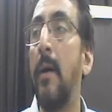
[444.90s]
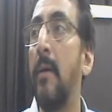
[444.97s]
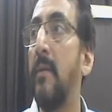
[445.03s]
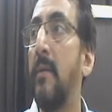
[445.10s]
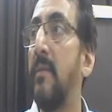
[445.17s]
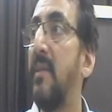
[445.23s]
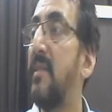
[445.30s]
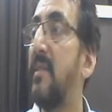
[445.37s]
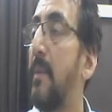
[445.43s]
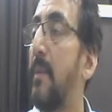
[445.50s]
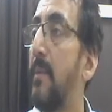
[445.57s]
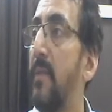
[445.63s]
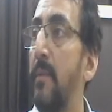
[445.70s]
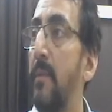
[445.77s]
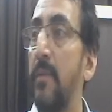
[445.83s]
this type
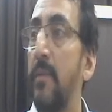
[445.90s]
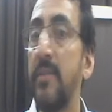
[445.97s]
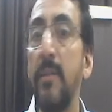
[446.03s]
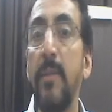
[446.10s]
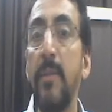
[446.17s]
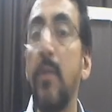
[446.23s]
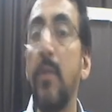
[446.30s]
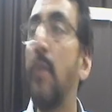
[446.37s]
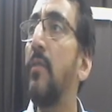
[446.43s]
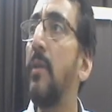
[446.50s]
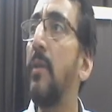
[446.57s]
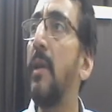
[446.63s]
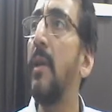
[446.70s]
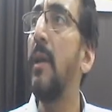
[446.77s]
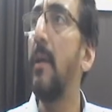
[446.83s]
of infection, because
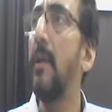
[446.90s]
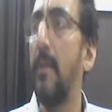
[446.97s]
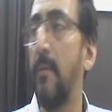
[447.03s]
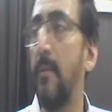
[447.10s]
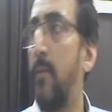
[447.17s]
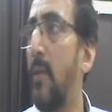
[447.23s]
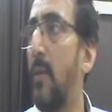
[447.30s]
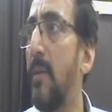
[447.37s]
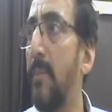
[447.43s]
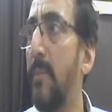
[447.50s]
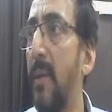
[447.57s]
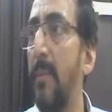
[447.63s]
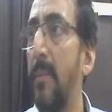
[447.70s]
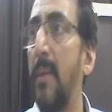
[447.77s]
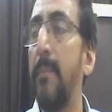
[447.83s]
for the
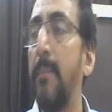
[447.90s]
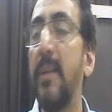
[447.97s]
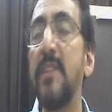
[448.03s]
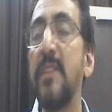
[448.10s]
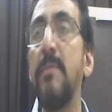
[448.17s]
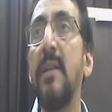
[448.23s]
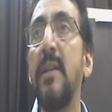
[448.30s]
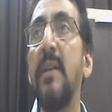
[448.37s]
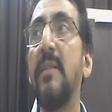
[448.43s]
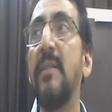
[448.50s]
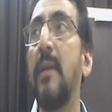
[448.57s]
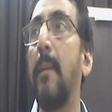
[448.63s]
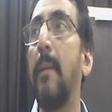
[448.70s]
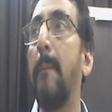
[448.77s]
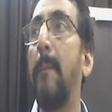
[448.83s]
baby breast milk is
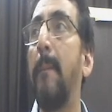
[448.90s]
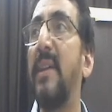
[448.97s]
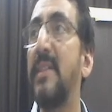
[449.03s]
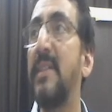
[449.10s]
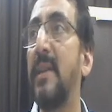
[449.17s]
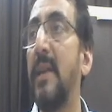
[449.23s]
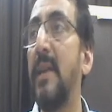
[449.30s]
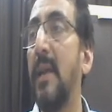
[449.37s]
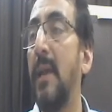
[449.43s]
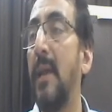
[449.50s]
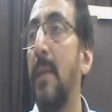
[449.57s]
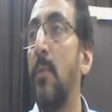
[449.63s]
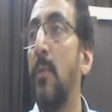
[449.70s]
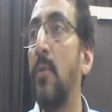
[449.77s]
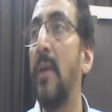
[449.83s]
the best
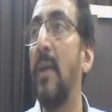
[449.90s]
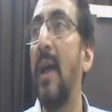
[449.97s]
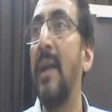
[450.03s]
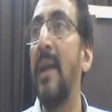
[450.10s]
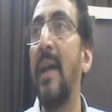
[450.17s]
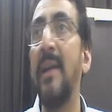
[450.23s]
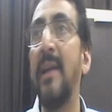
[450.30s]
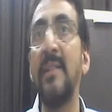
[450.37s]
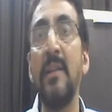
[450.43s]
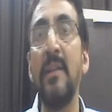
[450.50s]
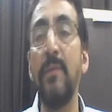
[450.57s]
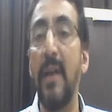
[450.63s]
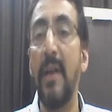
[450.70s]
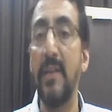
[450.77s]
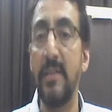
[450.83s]
immune enhancing
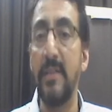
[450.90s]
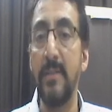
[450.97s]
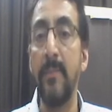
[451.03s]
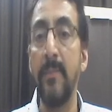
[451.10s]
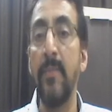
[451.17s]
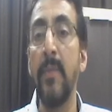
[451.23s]
factor.